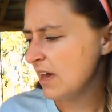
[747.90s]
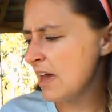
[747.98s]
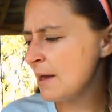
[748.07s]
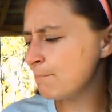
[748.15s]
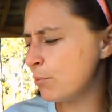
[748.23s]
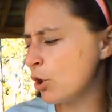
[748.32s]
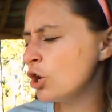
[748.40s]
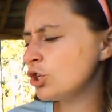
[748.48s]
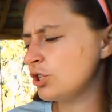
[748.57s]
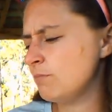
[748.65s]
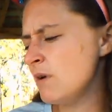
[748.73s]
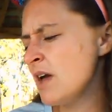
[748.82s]
He
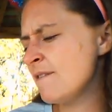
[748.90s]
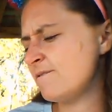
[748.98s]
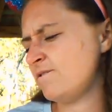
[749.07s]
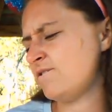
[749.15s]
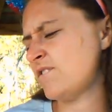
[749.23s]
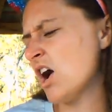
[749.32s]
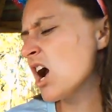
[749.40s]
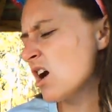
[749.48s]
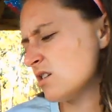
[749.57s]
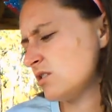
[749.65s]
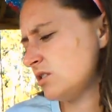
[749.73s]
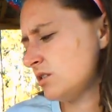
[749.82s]
pushed me
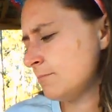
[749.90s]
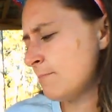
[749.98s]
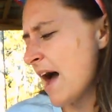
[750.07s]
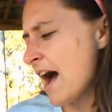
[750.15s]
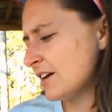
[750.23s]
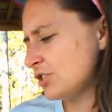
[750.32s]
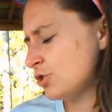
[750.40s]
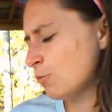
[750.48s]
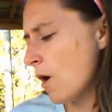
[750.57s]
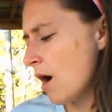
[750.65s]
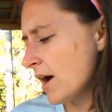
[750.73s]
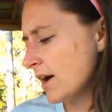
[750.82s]
first, Patch
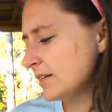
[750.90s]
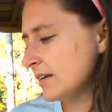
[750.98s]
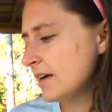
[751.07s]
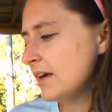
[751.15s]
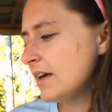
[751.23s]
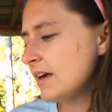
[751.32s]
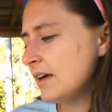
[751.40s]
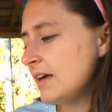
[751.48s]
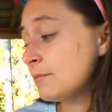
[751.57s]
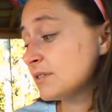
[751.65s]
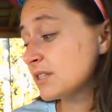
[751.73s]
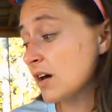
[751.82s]
whined.
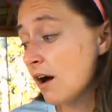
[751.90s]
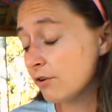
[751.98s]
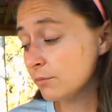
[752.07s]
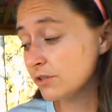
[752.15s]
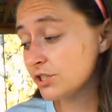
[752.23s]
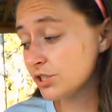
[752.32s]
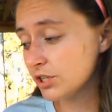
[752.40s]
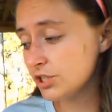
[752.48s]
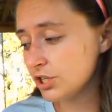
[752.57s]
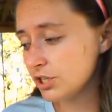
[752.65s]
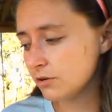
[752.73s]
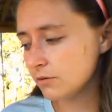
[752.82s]
He was covered with
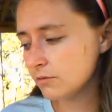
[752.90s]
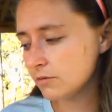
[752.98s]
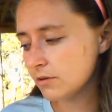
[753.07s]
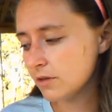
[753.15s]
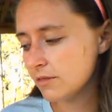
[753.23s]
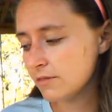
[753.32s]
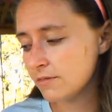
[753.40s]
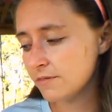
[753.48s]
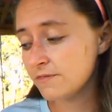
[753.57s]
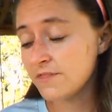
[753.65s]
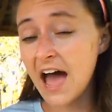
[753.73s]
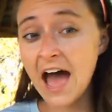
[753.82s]
soot too.
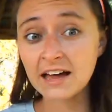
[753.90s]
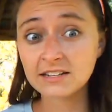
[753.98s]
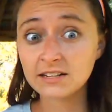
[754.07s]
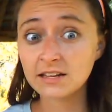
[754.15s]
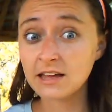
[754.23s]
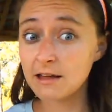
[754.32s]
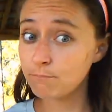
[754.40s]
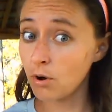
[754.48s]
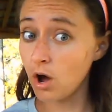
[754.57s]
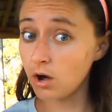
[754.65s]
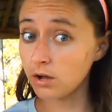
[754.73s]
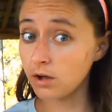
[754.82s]
That gave
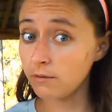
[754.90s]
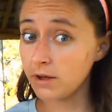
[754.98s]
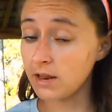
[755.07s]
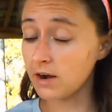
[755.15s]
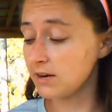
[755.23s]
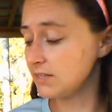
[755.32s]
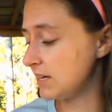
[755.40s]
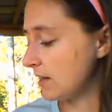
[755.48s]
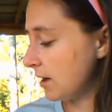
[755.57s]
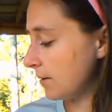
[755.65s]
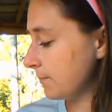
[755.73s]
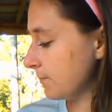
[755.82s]
Pongo an
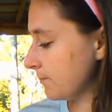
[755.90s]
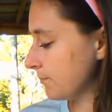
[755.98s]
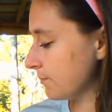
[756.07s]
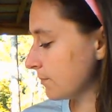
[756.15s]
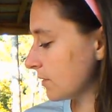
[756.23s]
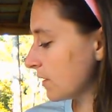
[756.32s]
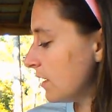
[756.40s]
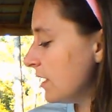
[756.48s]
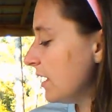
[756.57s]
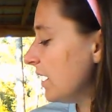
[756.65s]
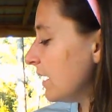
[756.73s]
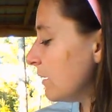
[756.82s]
idea.
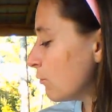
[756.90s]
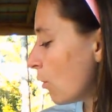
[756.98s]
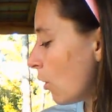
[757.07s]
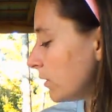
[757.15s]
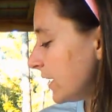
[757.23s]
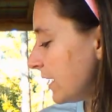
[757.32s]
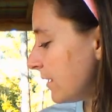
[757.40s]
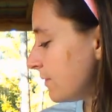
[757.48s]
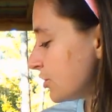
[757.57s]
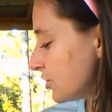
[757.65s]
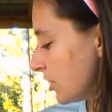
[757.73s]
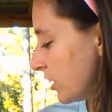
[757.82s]
He rolled
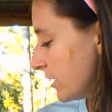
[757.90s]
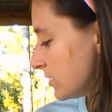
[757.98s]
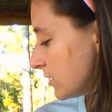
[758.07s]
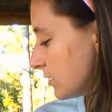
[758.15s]
in the soot.